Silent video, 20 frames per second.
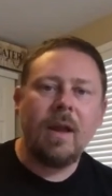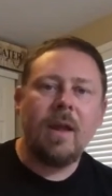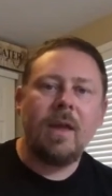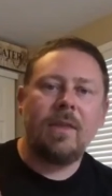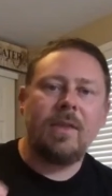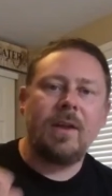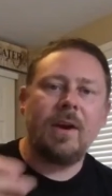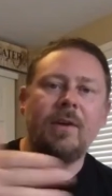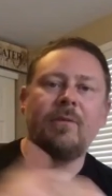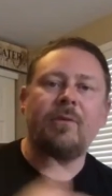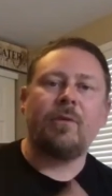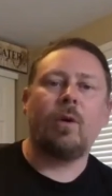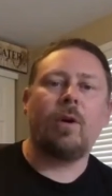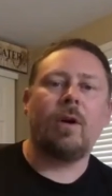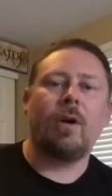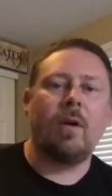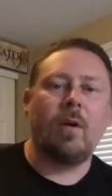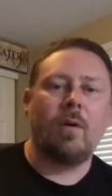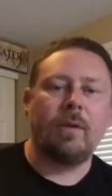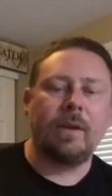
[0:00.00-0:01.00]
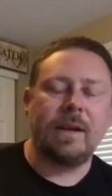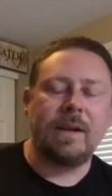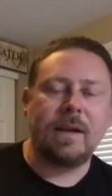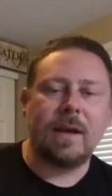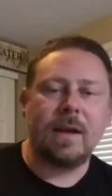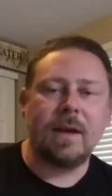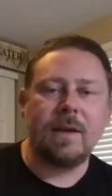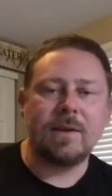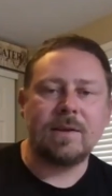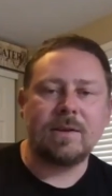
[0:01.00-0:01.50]
therefore only
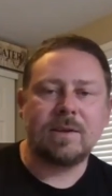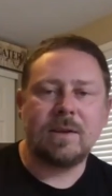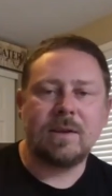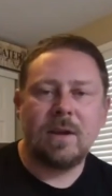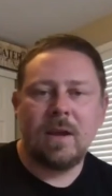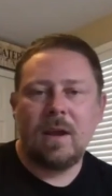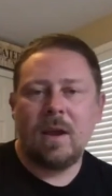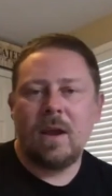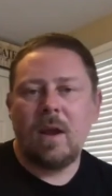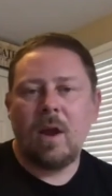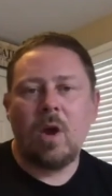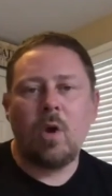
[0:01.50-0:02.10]
does a